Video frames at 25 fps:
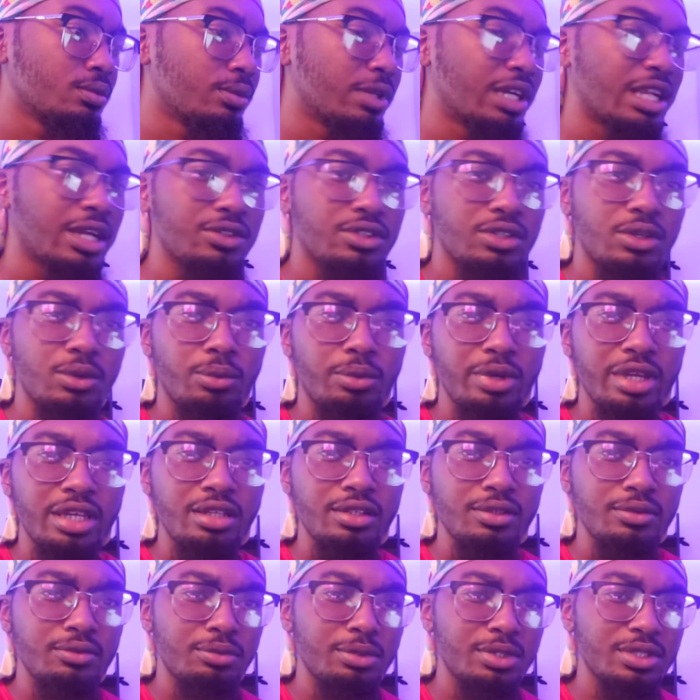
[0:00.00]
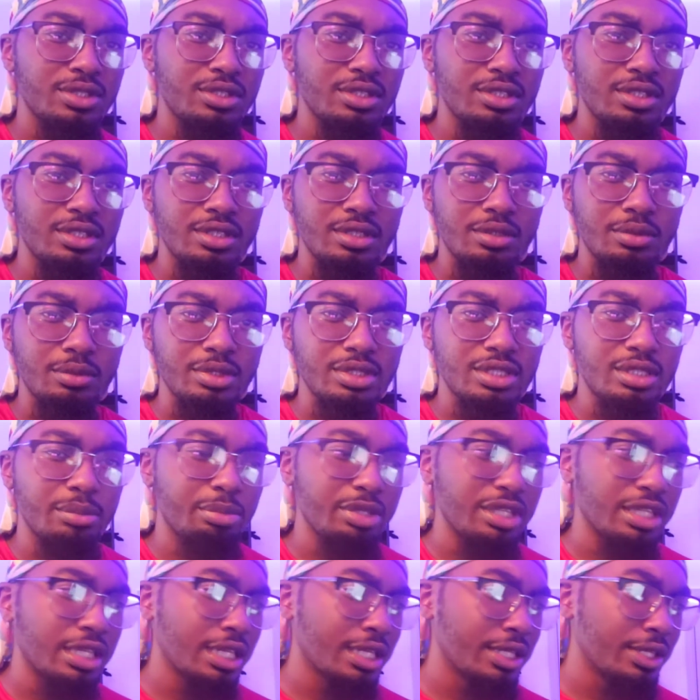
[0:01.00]
Right out the wave with the
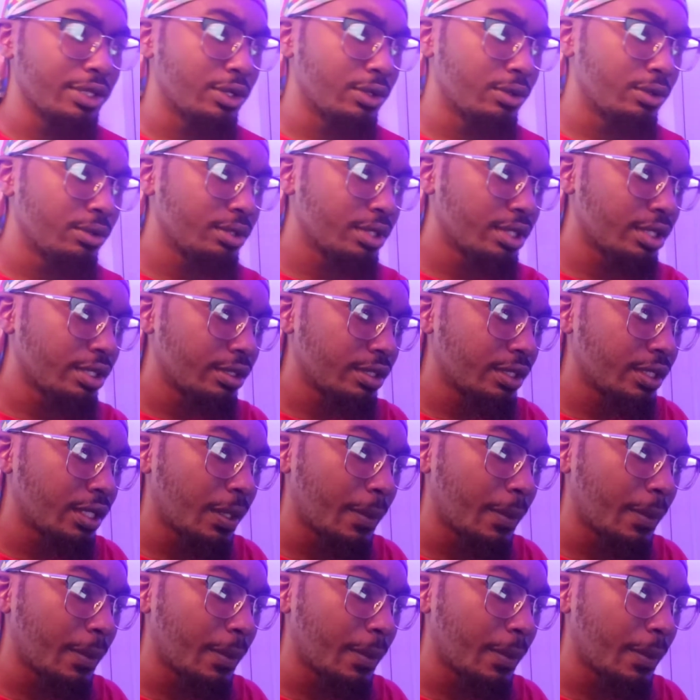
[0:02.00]
piano, okay.